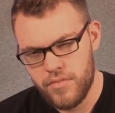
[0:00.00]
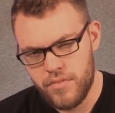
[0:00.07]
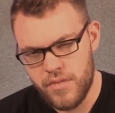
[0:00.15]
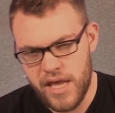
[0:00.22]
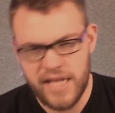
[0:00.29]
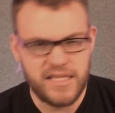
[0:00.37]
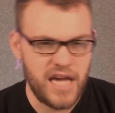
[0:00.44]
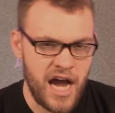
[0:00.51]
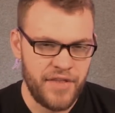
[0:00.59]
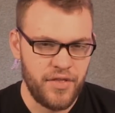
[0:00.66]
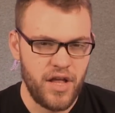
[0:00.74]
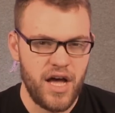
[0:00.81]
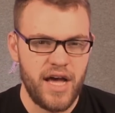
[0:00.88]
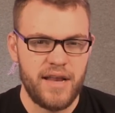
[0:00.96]
it's
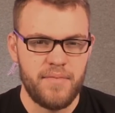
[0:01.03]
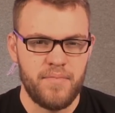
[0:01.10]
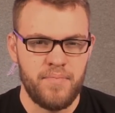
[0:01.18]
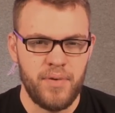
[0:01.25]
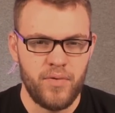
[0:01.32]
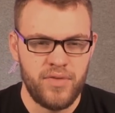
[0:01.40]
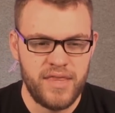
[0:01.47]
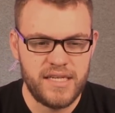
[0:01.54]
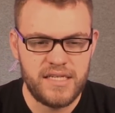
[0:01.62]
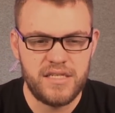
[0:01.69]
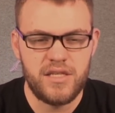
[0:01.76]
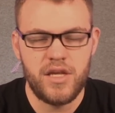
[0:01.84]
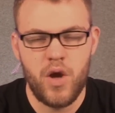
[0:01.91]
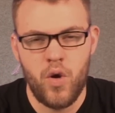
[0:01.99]
online, but this is
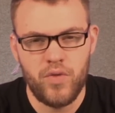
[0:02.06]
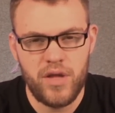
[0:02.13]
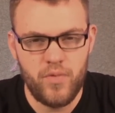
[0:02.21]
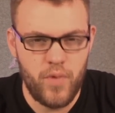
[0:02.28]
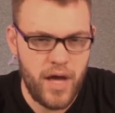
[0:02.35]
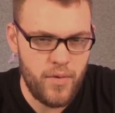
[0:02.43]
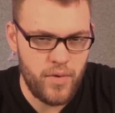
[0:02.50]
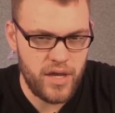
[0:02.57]
the only way we can